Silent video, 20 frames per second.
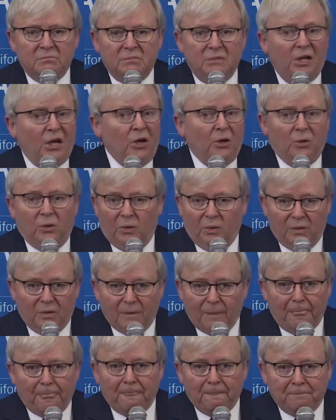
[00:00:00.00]
No.
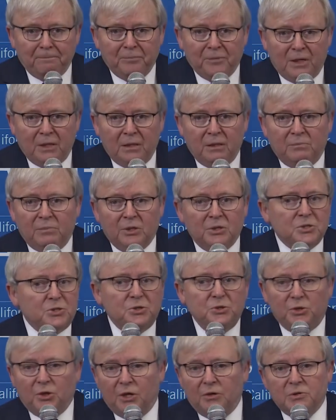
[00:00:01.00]
Because
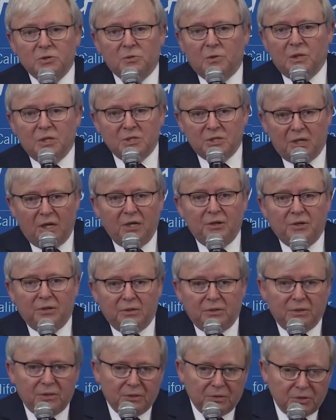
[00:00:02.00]
you know as well as I do,
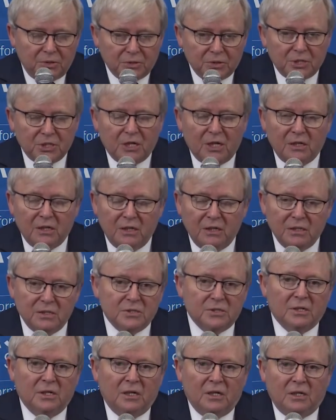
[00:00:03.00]
you're
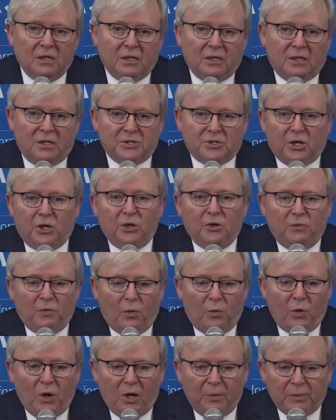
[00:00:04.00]
Chinese. Its
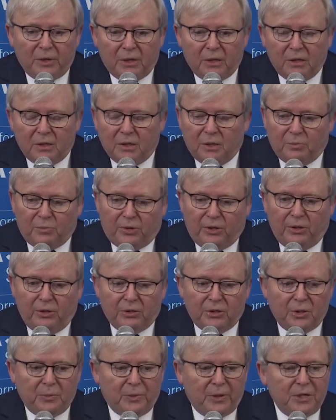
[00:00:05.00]
overwhelming
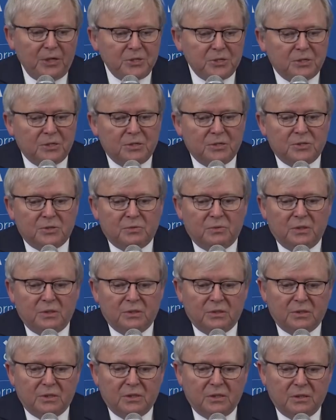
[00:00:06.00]
preoccupation is
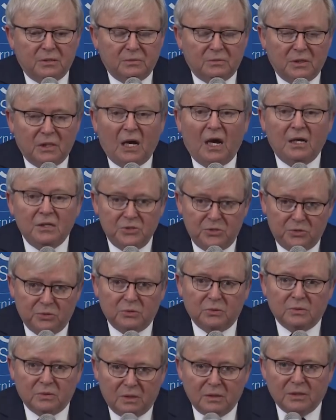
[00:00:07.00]
with
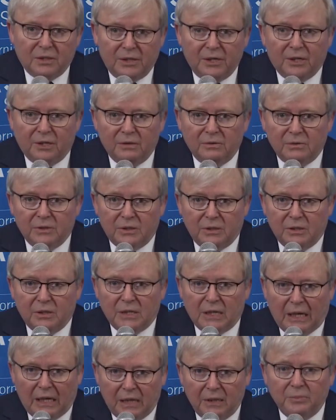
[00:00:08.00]
Hanzhou, you know,
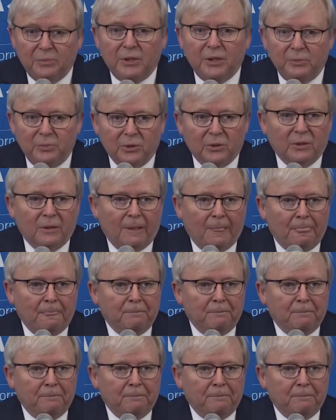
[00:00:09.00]
the Han people.